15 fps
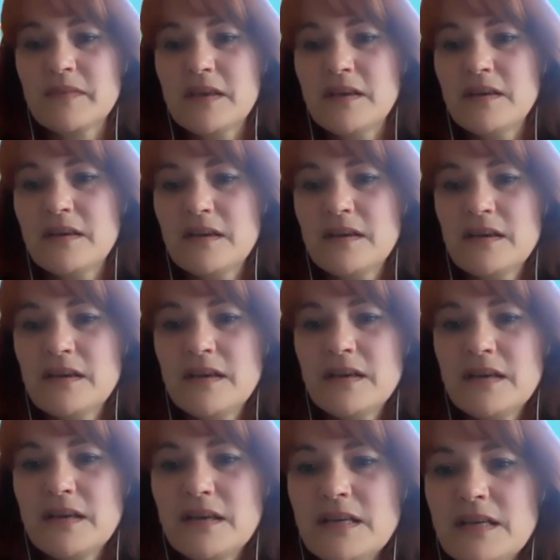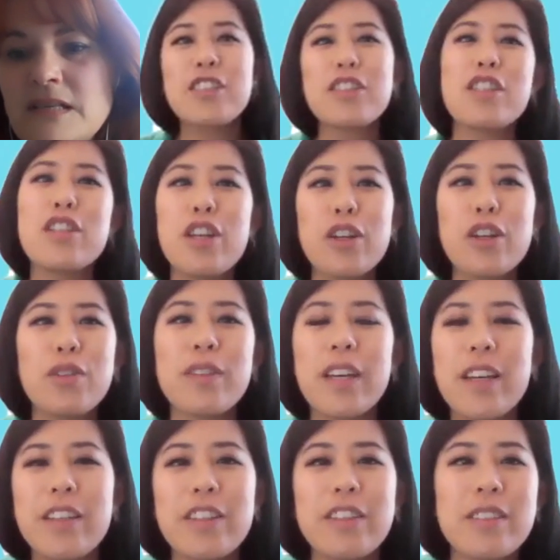Yeah, as long as there's a note
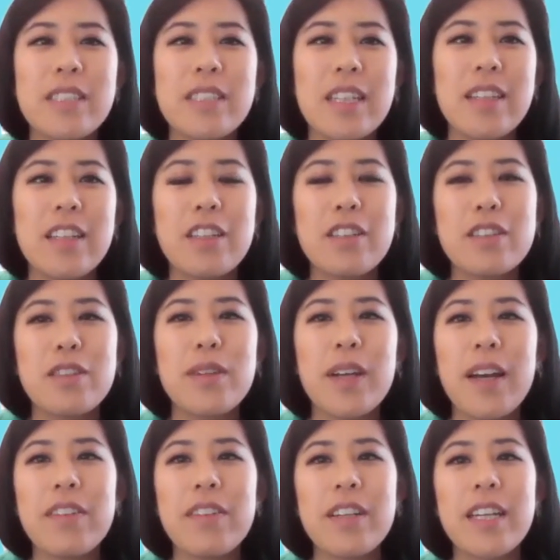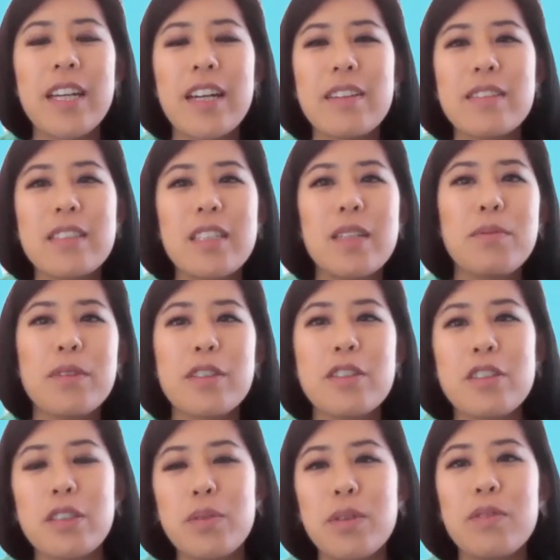that you say that you don't have an account set up, we
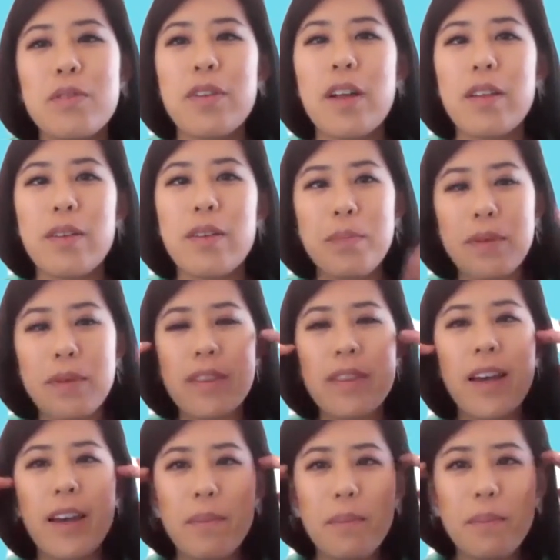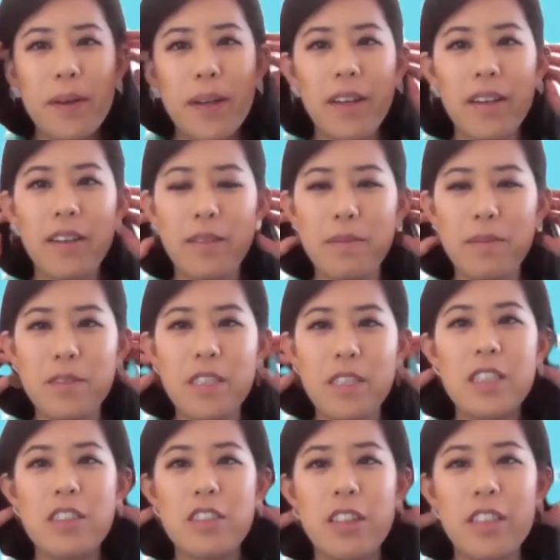usually won't follow up with that. But
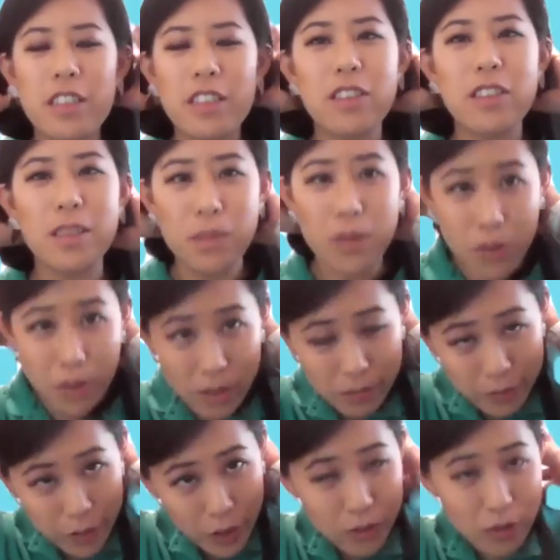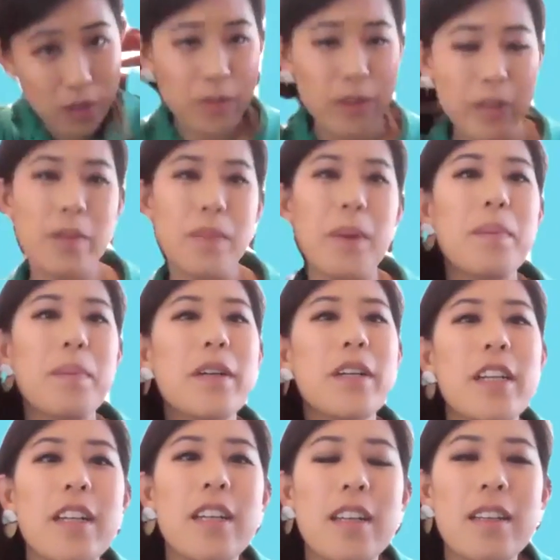just as long as there's some sort of note, so we
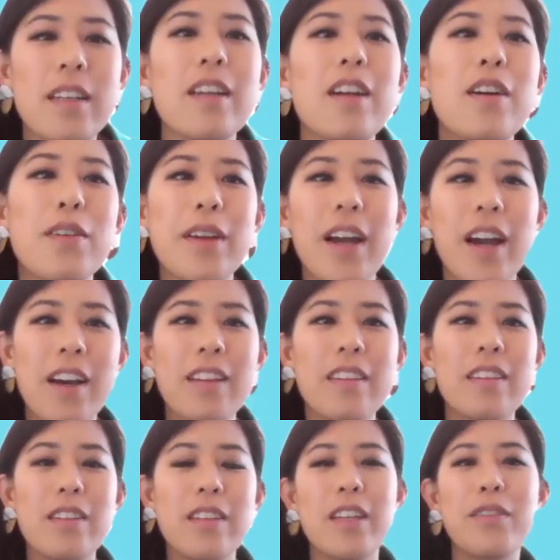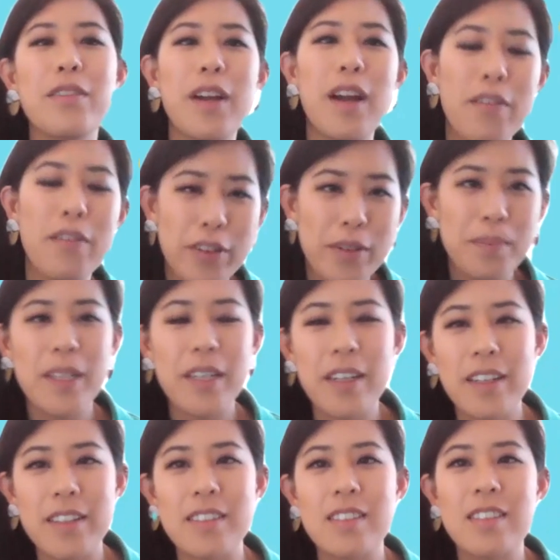remember like, oh yeah, they don't have one
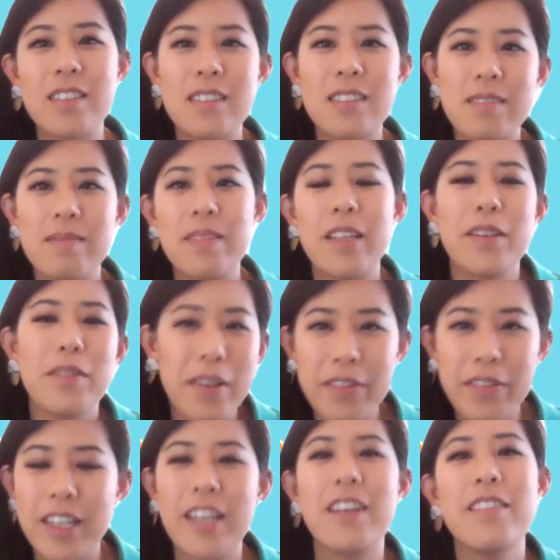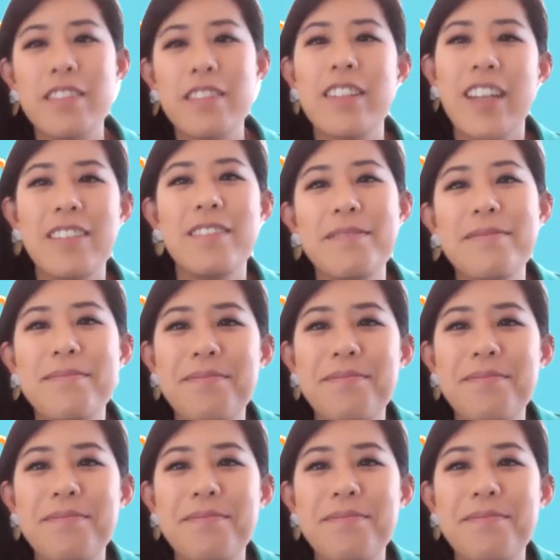because they don't have an account. Yeah.